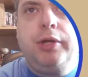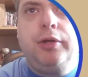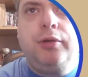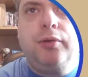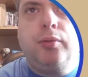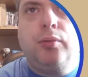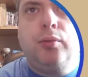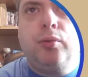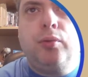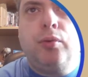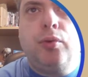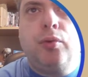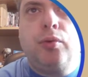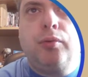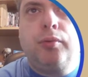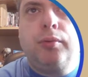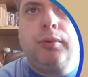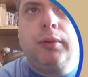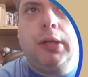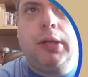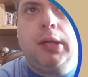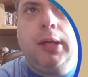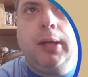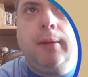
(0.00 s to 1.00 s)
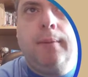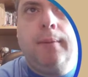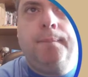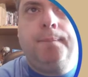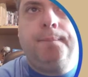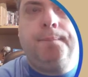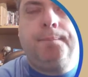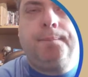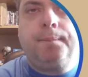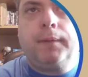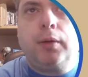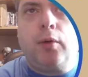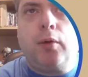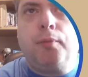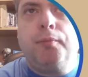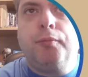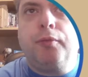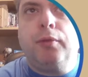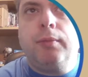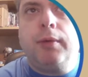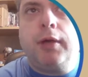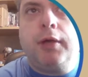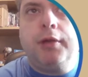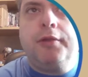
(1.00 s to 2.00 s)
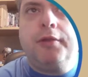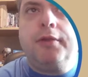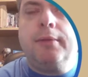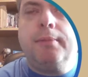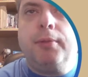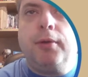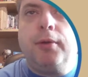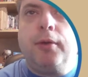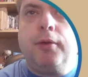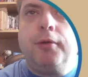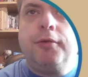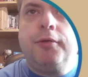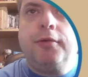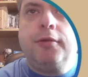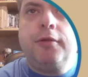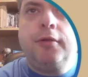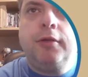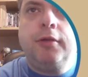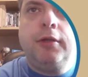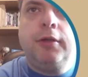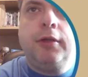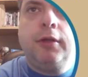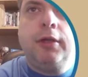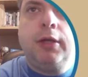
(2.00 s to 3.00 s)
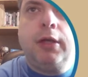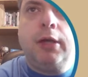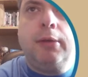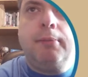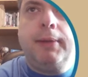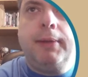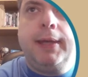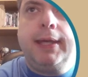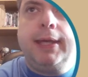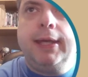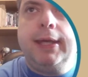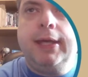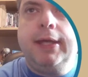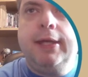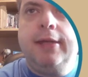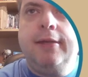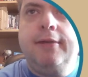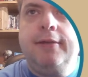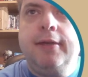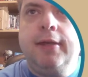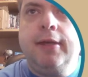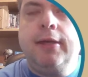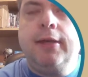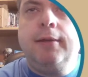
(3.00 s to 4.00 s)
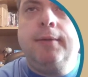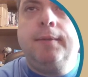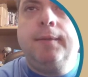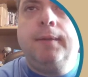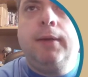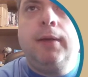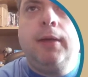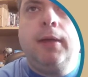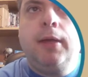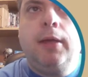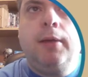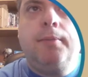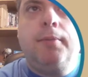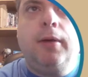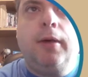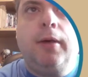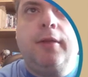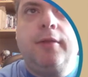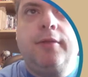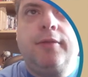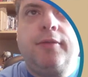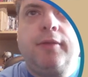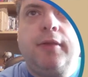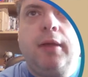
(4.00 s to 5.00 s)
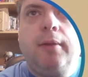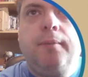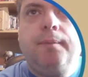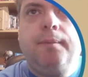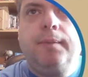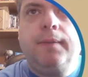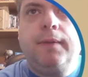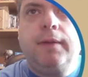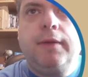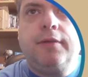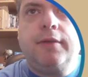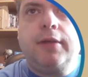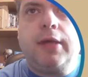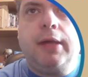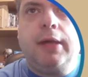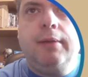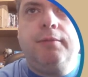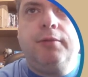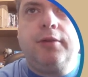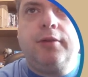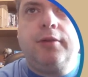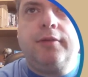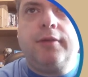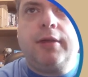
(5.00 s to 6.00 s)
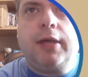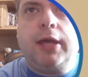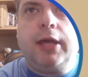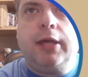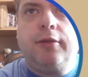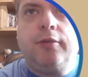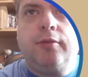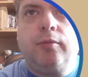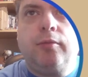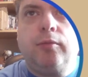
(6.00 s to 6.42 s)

or compromise the boss and make it easier. But this game just had